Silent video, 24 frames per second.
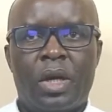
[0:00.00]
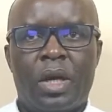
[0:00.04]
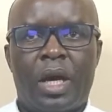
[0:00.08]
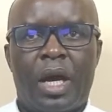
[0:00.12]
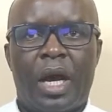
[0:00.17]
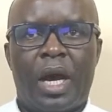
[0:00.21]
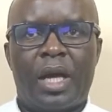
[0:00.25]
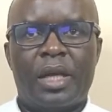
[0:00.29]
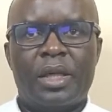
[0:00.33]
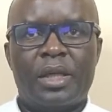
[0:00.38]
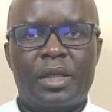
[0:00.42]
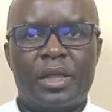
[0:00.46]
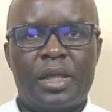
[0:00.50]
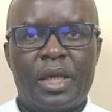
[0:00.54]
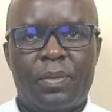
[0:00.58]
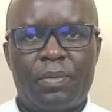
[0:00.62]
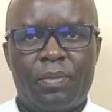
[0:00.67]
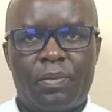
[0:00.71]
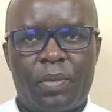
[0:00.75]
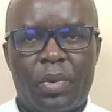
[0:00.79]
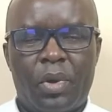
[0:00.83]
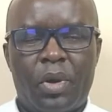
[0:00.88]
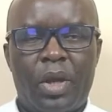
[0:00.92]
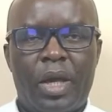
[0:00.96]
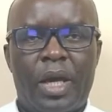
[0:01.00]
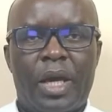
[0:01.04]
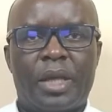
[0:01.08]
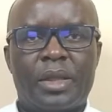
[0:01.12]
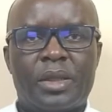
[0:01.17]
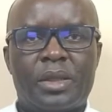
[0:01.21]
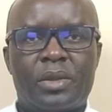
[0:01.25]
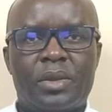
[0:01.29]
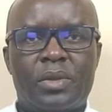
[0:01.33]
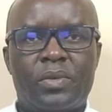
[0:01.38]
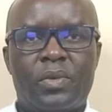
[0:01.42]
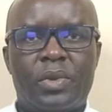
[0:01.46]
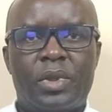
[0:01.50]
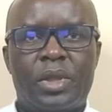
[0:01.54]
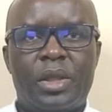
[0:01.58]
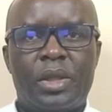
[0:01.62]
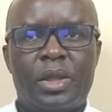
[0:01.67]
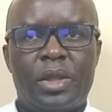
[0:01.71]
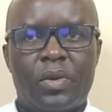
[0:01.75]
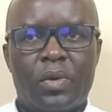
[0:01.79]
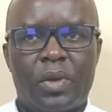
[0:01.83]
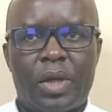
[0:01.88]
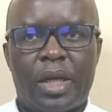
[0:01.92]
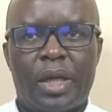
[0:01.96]
and the employers within
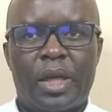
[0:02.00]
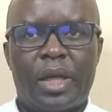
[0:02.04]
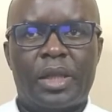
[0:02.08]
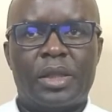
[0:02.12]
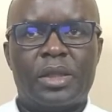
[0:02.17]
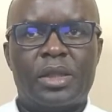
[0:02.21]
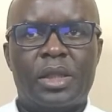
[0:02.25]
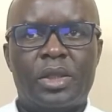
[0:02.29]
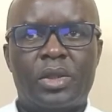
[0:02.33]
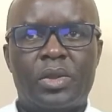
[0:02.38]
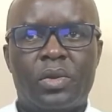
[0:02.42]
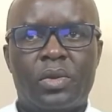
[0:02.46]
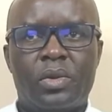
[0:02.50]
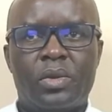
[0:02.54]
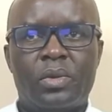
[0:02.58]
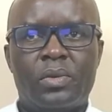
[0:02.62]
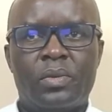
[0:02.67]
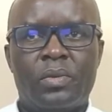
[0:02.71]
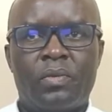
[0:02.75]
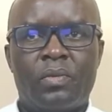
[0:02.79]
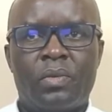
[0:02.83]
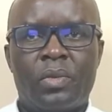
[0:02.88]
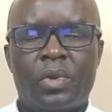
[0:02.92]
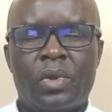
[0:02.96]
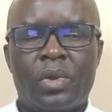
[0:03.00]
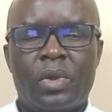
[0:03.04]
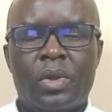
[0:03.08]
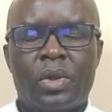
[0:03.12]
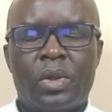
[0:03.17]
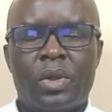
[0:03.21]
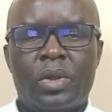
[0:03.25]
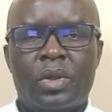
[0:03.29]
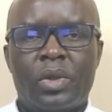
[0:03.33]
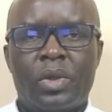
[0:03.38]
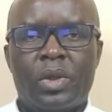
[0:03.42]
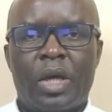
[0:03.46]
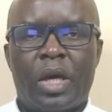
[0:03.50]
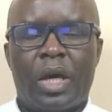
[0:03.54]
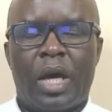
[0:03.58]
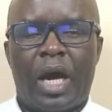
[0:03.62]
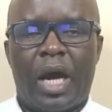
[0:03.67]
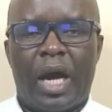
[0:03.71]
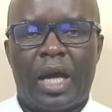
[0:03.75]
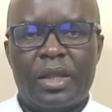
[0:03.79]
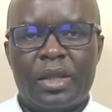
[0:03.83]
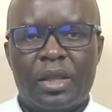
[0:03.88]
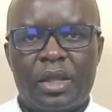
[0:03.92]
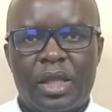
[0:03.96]
the organization,
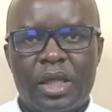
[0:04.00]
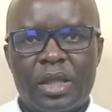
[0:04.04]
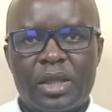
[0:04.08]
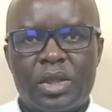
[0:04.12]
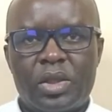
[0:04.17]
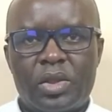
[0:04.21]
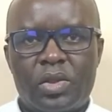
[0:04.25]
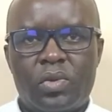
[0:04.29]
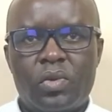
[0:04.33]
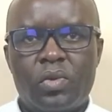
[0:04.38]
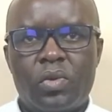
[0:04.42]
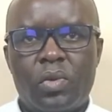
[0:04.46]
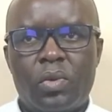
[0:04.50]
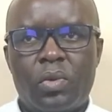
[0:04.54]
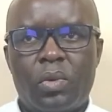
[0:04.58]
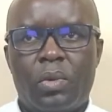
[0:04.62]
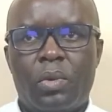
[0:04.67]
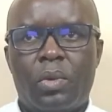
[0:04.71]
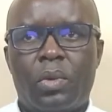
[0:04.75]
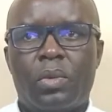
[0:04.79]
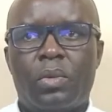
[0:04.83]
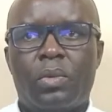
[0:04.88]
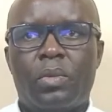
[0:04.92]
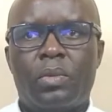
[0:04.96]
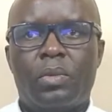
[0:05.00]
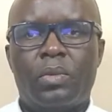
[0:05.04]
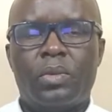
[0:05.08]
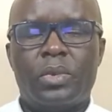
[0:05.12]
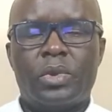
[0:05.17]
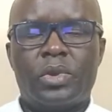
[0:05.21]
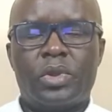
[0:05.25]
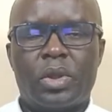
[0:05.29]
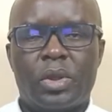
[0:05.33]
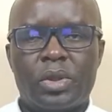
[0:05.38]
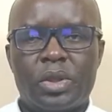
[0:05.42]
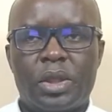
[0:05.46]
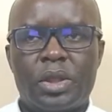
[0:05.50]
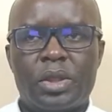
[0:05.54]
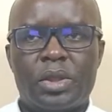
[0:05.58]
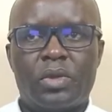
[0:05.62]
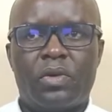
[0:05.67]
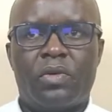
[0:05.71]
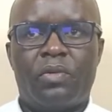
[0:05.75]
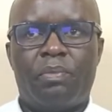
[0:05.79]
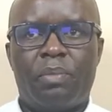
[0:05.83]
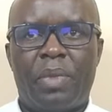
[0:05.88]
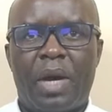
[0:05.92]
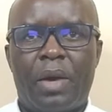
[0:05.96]
and these two sources
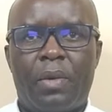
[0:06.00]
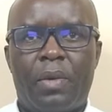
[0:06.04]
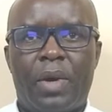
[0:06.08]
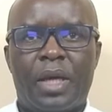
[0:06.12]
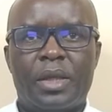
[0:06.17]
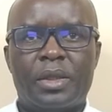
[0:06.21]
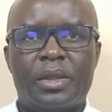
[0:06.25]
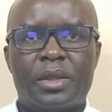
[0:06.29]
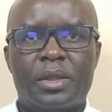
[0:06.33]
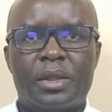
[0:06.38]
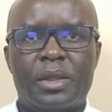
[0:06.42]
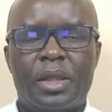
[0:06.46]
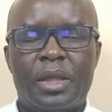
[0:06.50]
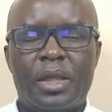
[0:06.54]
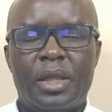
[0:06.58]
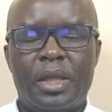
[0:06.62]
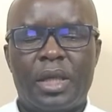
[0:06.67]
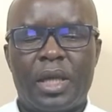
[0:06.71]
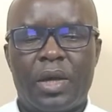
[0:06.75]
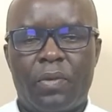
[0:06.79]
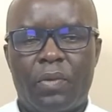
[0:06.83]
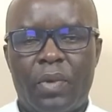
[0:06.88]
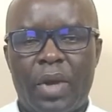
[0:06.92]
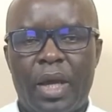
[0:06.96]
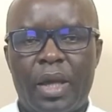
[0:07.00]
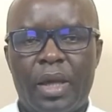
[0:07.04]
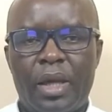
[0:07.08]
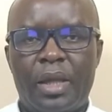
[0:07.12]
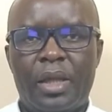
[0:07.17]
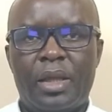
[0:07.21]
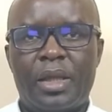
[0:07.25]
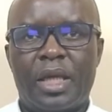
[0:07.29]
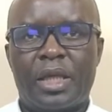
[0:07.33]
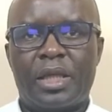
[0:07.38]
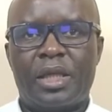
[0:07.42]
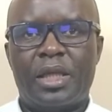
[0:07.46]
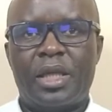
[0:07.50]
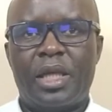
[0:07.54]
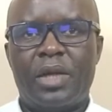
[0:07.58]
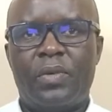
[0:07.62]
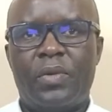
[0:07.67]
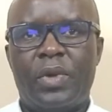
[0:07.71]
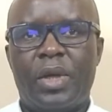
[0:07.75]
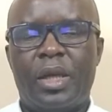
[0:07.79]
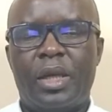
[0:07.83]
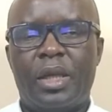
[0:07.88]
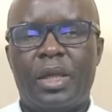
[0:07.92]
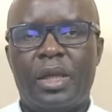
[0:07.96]
of powers in a way that they
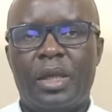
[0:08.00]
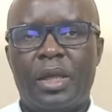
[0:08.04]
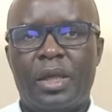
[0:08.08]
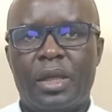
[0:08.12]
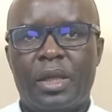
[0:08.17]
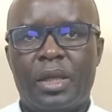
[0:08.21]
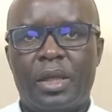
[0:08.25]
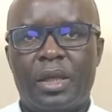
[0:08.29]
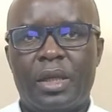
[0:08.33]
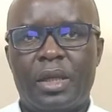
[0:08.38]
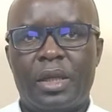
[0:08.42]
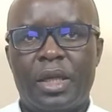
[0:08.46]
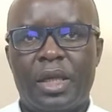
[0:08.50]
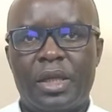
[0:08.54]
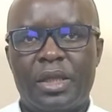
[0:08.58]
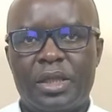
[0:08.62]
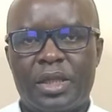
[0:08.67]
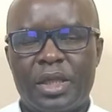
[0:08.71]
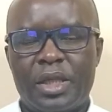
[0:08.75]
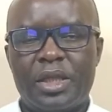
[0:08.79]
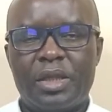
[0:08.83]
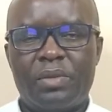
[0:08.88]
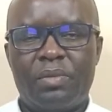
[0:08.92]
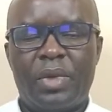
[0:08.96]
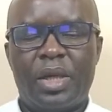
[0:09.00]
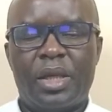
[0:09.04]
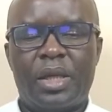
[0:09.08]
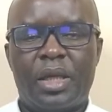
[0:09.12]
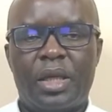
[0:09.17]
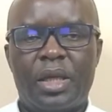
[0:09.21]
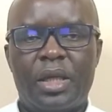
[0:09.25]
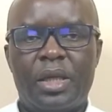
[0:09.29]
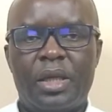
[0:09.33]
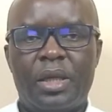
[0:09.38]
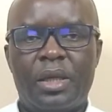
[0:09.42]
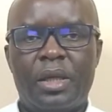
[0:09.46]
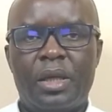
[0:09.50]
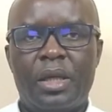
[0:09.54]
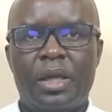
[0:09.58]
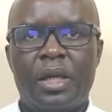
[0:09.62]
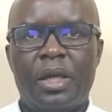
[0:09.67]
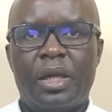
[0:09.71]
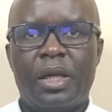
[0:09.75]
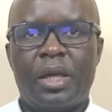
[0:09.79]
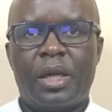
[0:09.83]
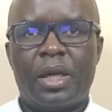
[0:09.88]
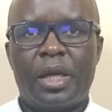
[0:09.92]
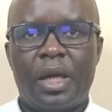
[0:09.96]
will legitimately
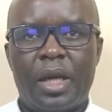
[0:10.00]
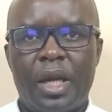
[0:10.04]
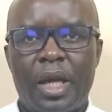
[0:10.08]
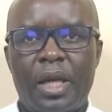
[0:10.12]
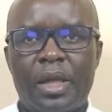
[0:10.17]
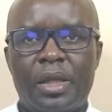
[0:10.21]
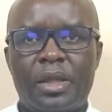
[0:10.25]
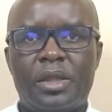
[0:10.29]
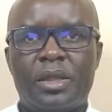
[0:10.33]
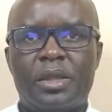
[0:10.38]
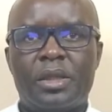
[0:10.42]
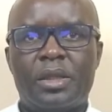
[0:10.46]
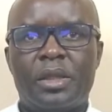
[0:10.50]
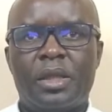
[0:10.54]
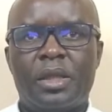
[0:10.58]
relate